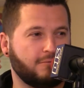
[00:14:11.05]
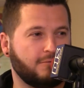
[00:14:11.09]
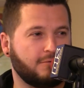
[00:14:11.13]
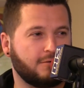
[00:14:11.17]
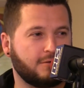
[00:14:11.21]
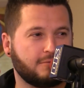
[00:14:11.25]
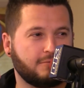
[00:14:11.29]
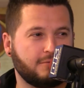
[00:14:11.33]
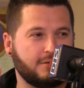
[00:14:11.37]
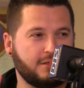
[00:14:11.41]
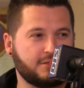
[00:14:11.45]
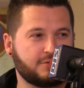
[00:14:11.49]

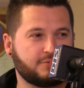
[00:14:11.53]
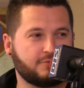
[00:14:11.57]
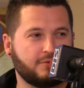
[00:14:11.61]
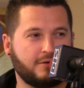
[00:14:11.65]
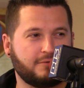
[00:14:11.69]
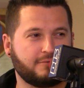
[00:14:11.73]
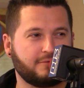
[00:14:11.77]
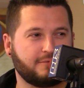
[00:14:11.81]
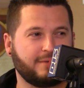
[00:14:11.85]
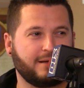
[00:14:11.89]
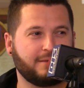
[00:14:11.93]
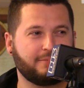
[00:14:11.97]
Lord, what is
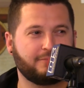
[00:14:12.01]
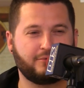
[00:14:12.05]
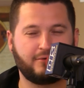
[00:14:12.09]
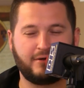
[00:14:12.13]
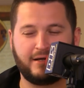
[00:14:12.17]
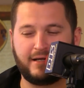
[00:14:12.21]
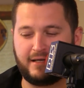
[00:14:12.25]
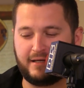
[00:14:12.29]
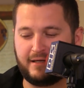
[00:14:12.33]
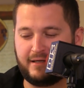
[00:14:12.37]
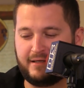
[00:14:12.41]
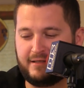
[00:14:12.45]
wrong with my
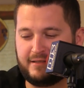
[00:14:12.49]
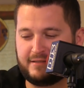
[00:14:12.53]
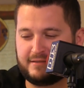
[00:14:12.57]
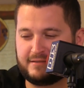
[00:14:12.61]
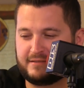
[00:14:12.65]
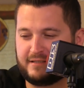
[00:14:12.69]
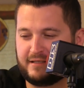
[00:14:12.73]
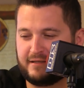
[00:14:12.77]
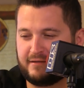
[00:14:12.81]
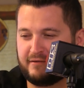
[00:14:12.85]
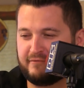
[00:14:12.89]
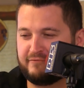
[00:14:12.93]
brain? I need to
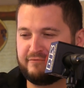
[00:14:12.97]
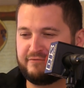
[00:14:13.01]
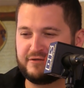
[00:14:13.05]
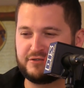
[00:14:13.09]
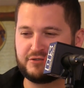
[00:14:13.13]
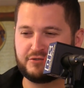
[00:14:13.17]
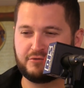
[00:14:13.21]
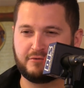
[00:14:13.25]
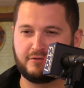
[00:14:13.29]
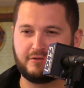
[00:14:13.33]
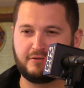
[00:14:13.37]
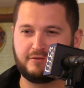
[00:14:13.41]
take like
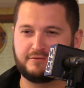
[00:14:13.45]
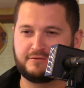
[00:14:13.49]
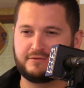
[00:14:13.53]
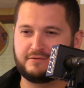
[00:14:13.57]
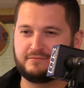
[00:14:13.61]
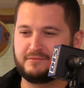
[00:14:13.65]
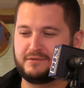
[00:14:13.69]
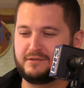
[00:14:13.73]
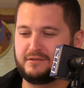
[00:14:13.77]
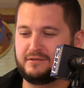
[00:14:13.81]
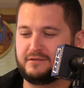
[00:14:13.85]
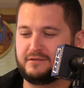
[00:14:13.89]
fish oil or something like